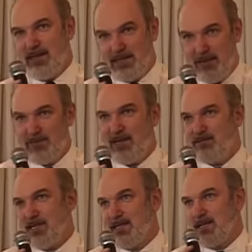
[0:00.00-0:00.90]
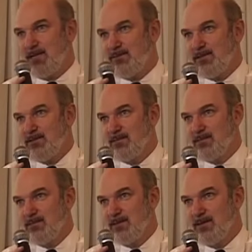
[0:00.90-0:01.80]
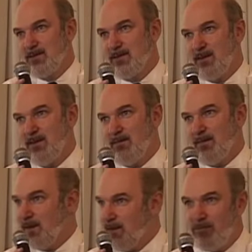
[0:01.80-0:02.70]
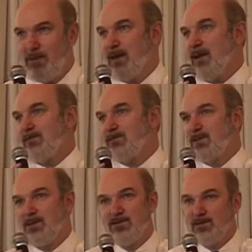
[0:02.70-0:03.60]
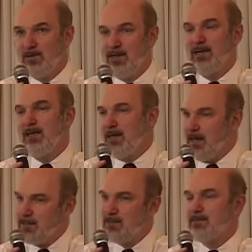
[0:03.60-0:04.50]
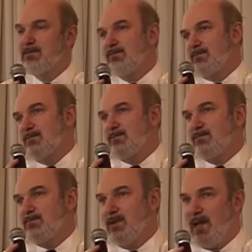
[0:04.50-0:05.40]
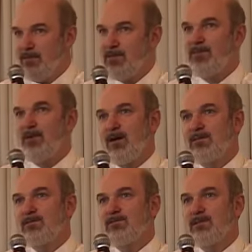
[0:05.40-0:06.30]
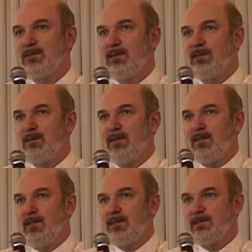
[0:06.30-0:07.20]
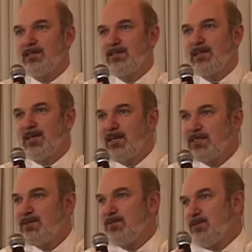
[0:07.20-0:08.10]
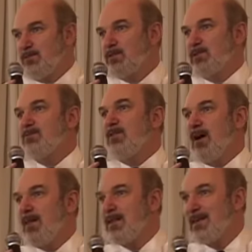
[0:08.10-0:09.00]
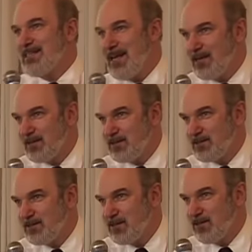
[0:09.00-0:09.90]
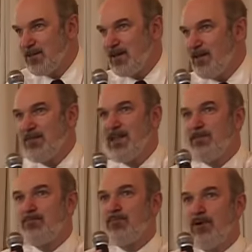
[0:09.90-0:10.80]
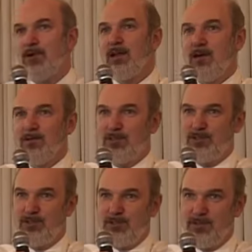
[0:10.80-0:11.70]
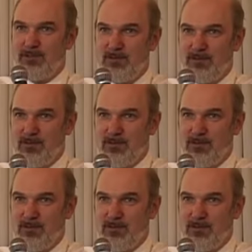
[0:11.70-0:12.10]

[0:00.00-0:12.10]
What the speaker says: And sometimes that helps. But if we are left alone, yes, we have the problem that it is easy for Muslim or other attackers, knowing if they burn our church,